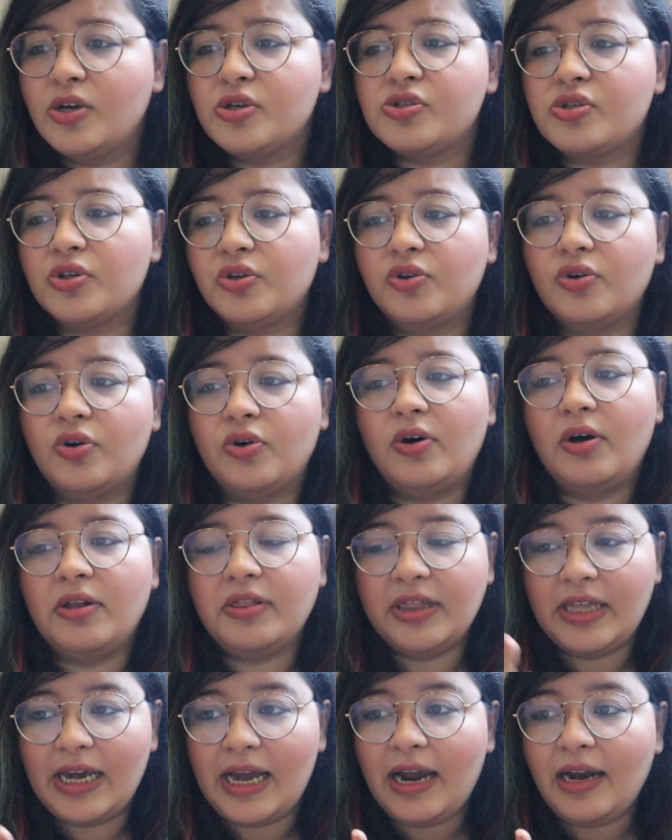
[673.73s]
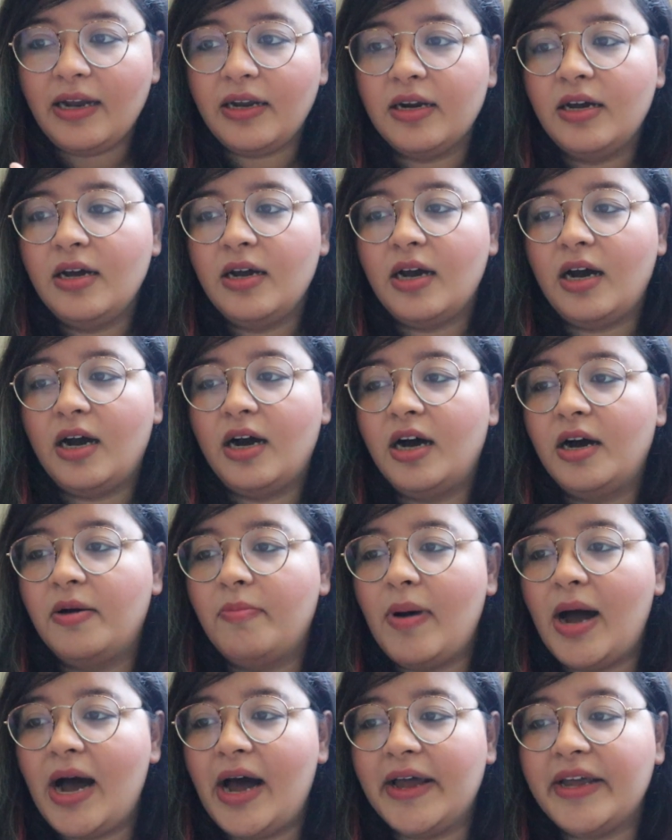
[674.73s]
So that
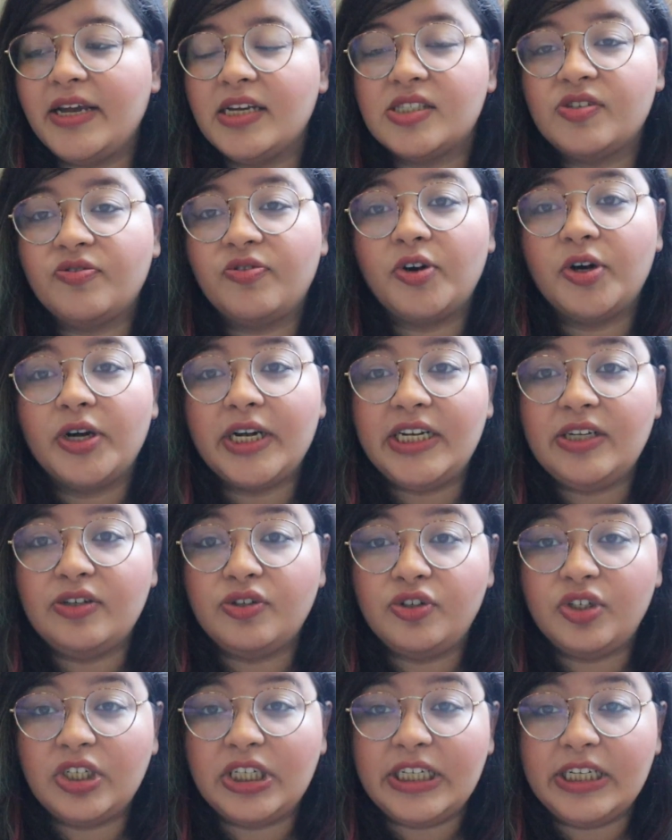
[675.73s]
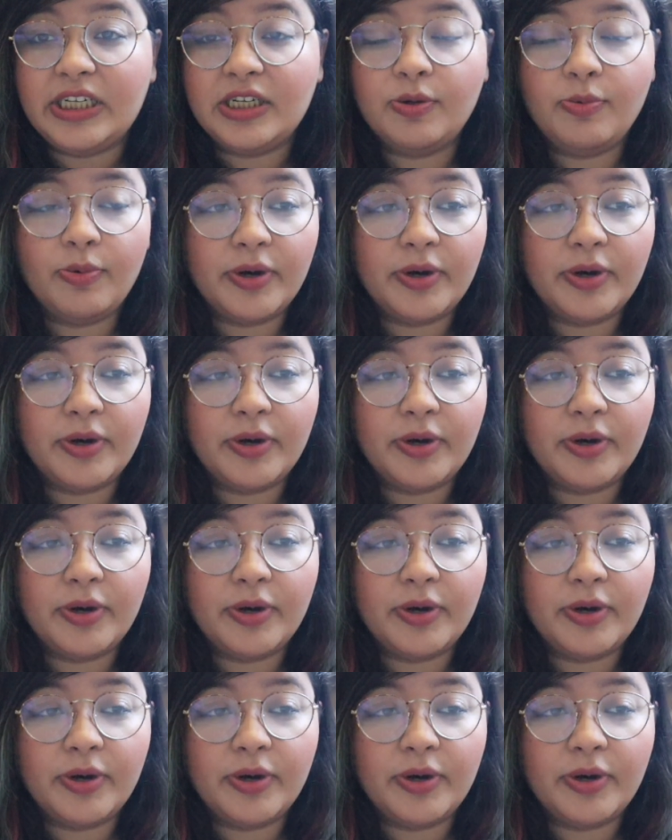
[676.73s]
I is for intrigue,